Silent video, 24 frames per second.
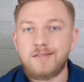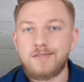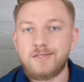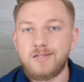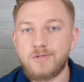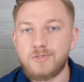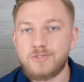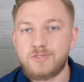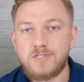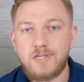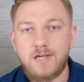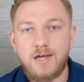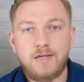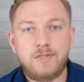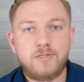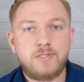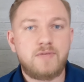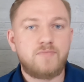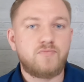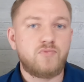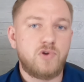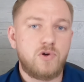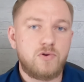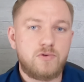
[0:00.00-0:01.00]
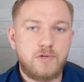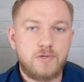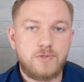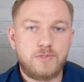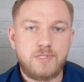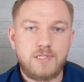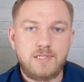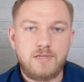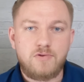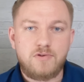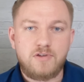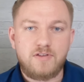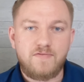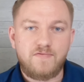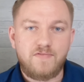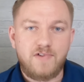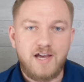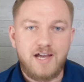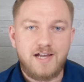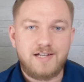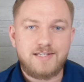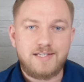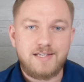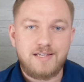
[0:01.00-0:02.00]
There's tons of brokers that you can
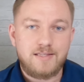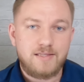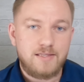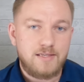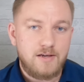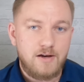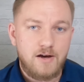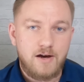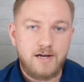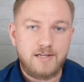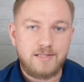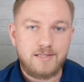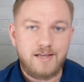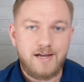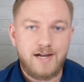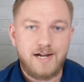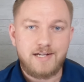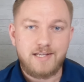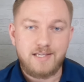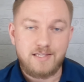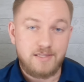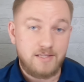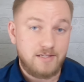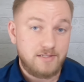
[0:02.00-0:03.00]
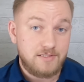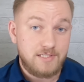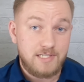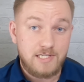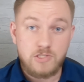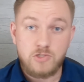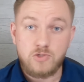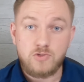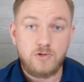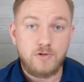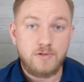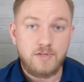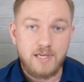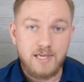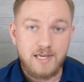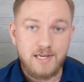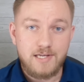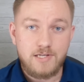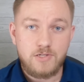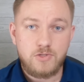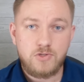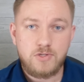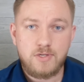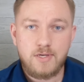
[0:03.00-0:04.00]
find in the online, in the digital
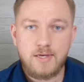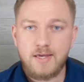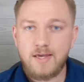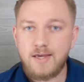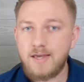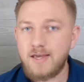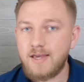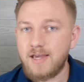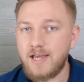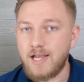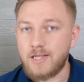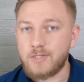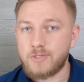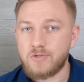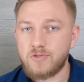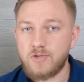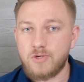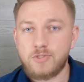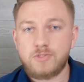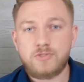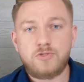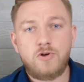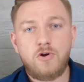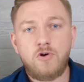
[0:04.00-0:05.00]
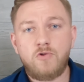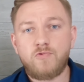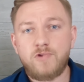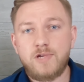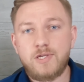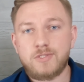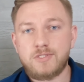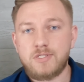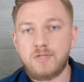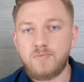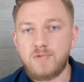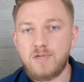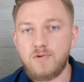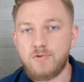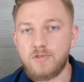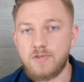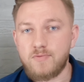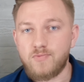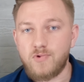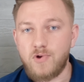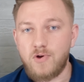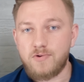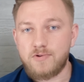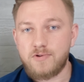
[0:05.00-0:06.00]
age, and so there's no reason to be with
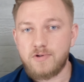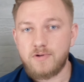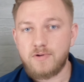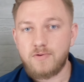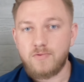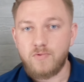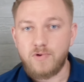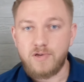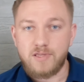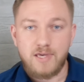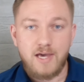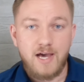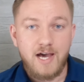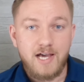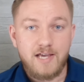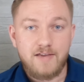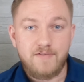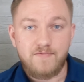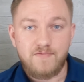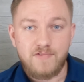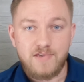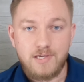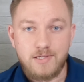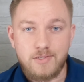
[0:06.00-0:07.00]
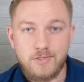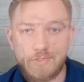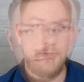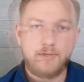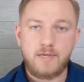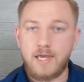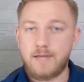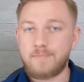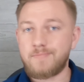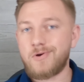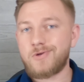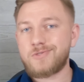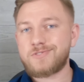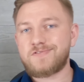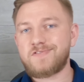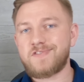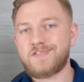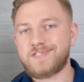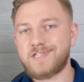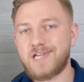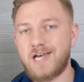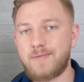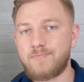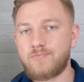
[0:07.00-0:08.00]
a broker with high fees. And most of
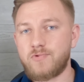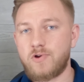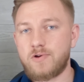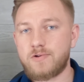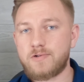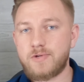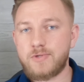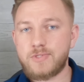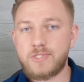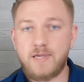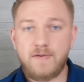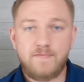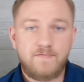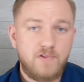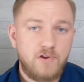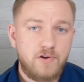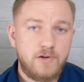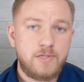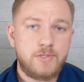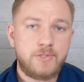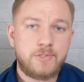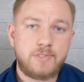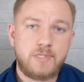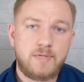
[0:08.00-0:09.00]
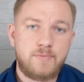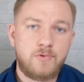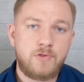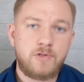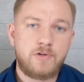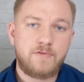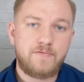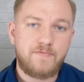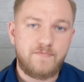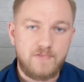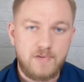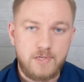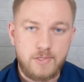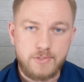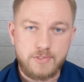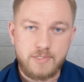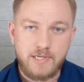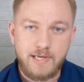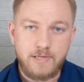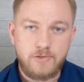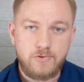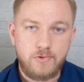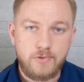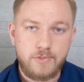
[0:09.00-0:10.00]
the top brokers have very similar fee
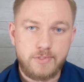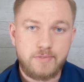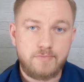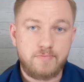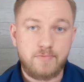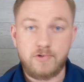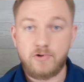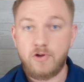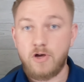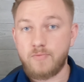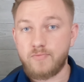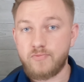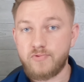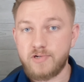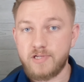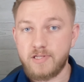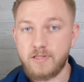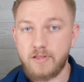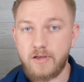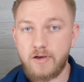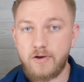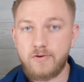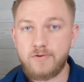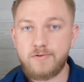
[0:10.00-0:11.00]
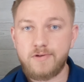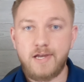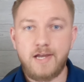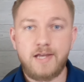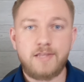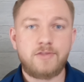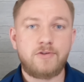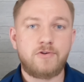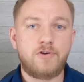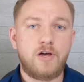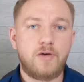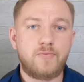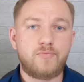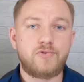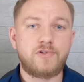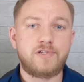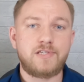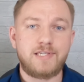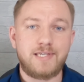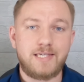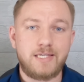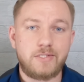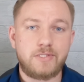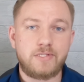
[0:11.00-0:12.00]
schedules. They're all pretty low and they're all
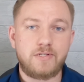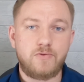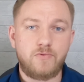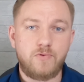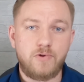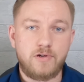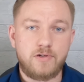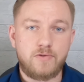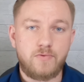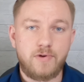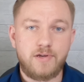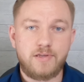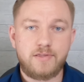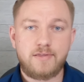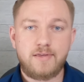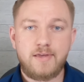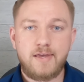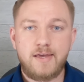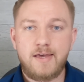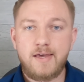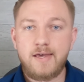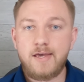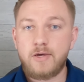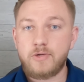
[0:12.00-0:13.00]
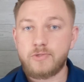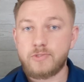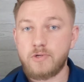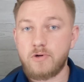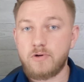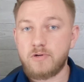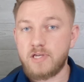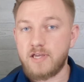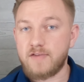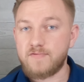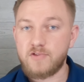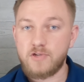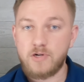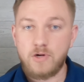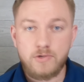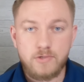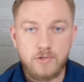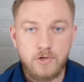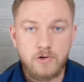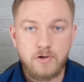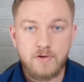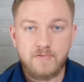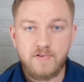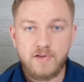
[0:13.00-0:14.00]
pretty easy to work with. So if you
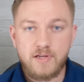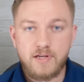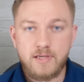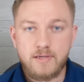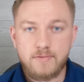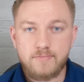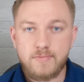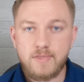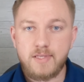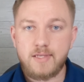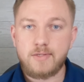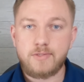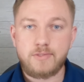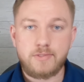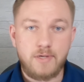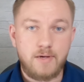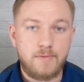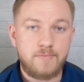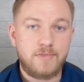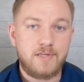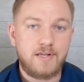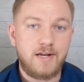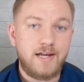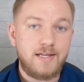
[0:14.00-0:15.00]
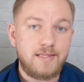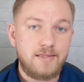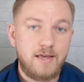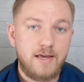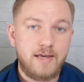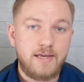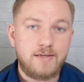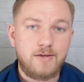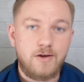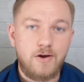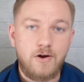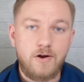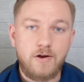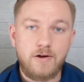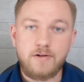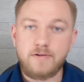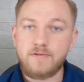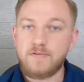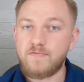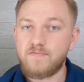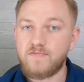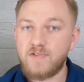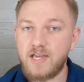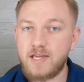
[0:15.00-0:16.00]
don't know of any, some that I like
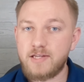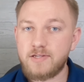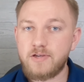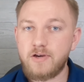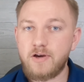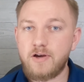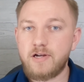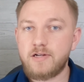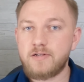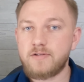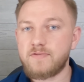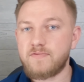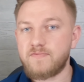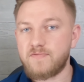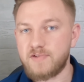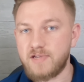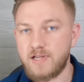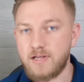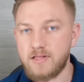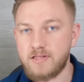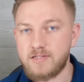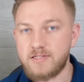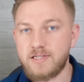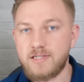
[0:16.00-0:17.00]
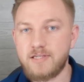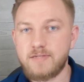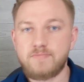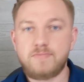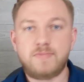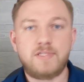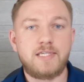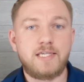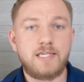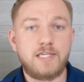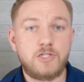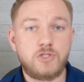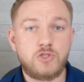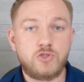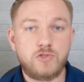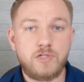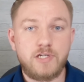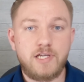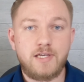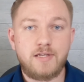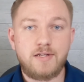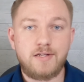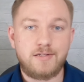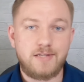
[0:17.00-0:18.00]
are Vanguard, Fidelity,
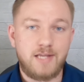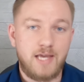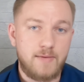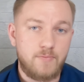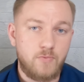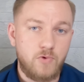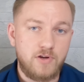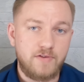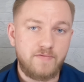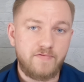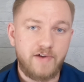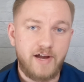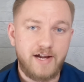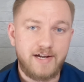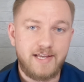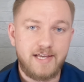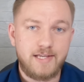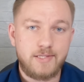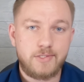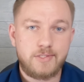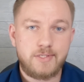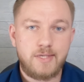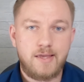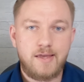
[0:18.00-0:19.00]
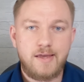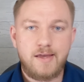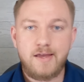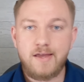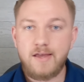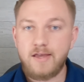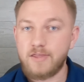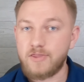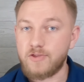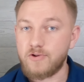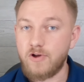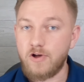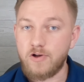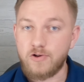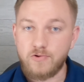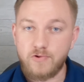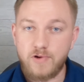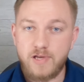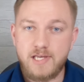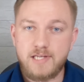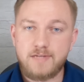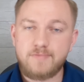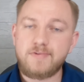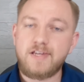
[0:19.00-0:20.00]
E-Trade, and M1 Finance. They're all
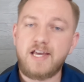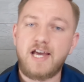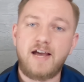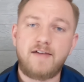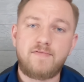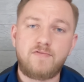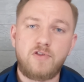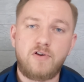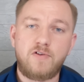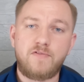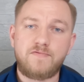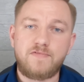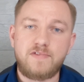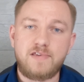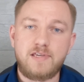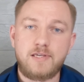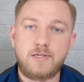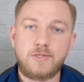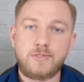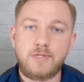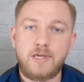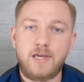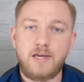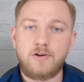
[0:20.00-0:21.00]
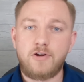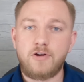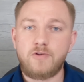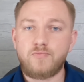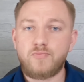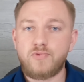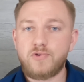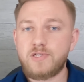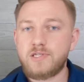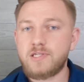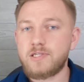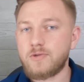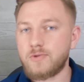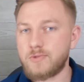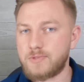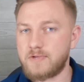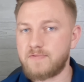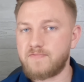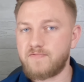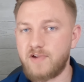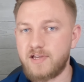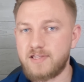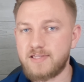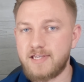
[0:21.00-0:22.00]
great, have low fees, and are pretty
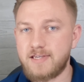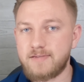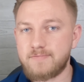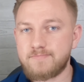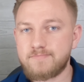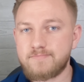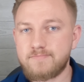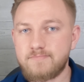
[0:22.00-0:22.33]
user-friendly.